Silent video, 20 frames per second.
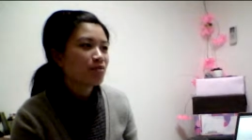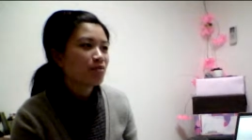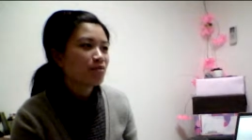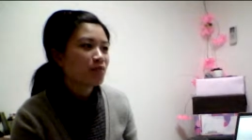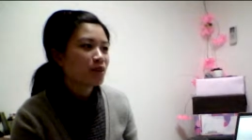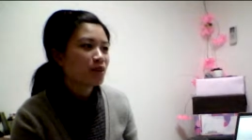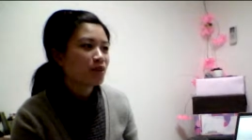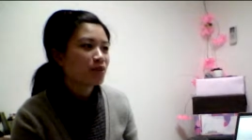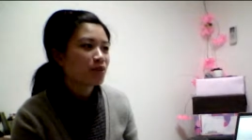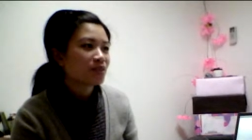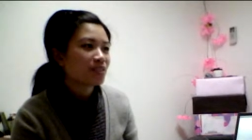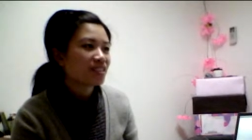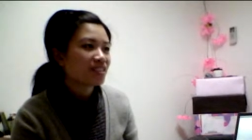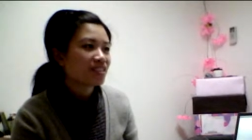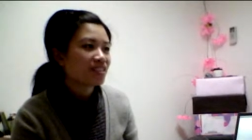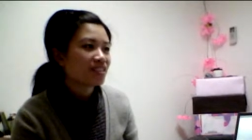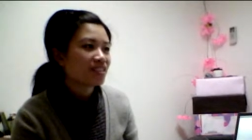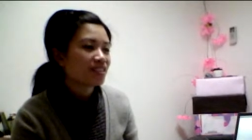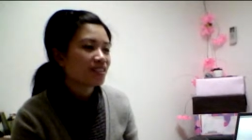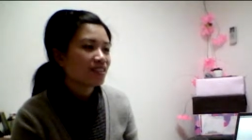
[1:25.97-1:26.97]

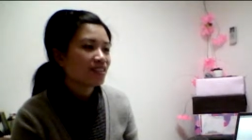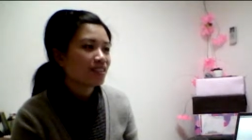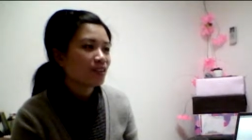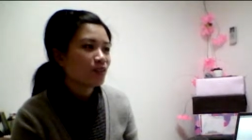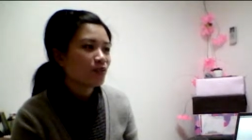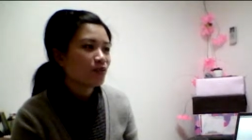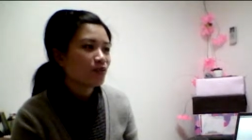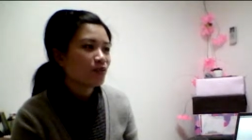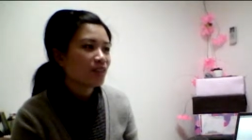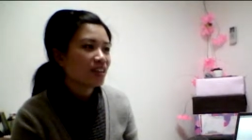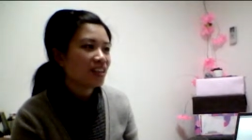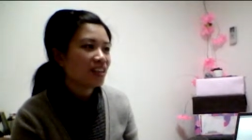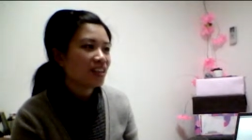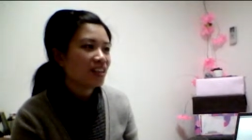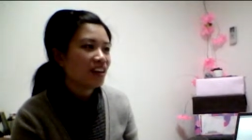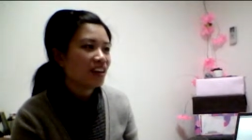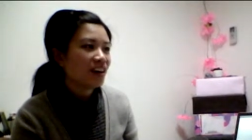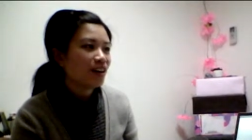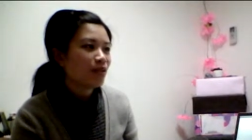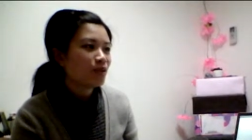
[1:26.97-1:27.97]
Because of the
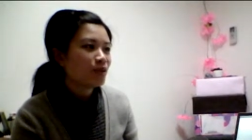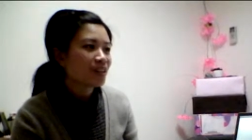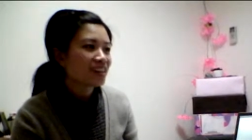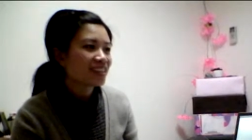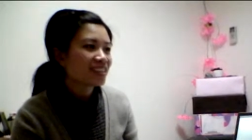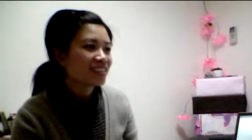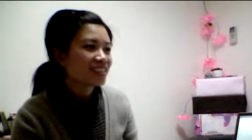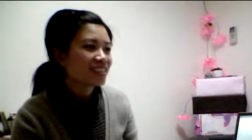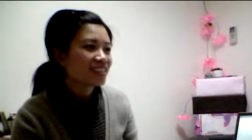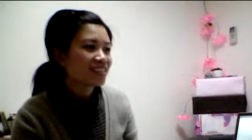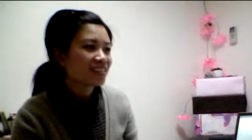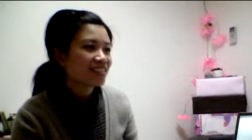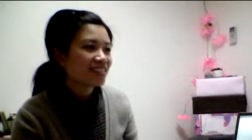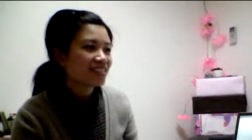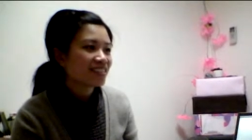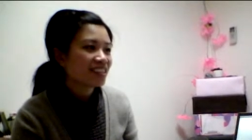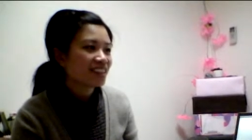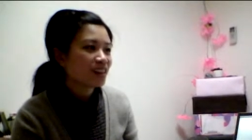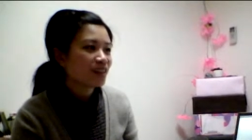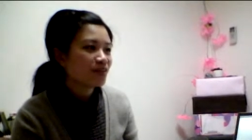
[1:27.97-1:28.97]
artworks
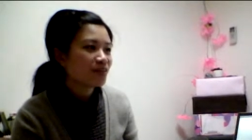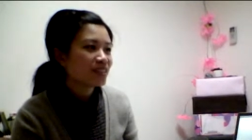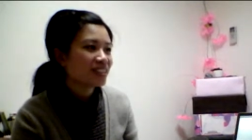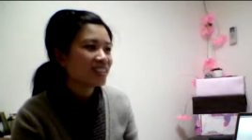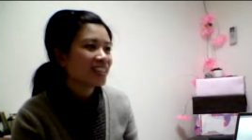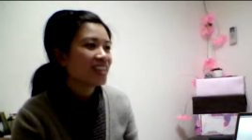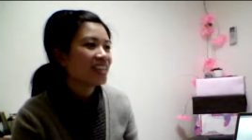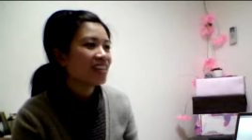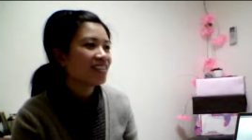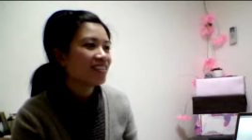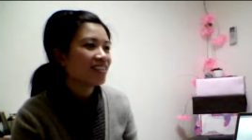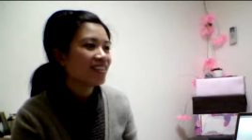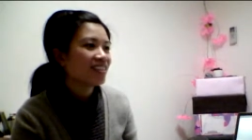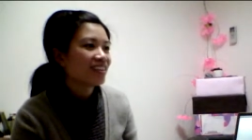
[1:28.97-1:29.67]
that I've seen